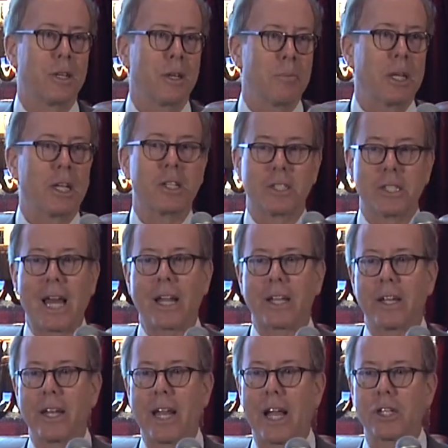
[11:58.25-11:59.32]
because that
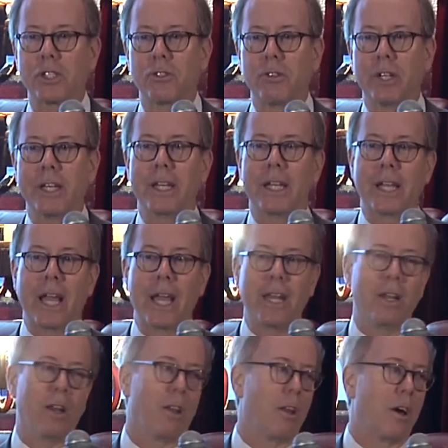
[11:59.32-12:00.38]
can actually
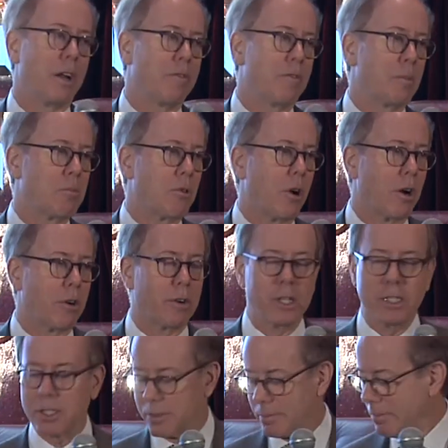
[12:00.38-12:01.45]
negate a lot of the
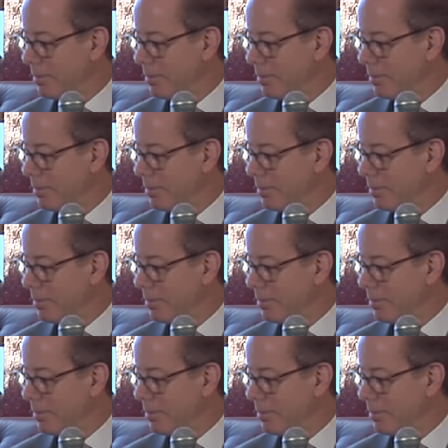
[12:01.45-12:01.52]
progress.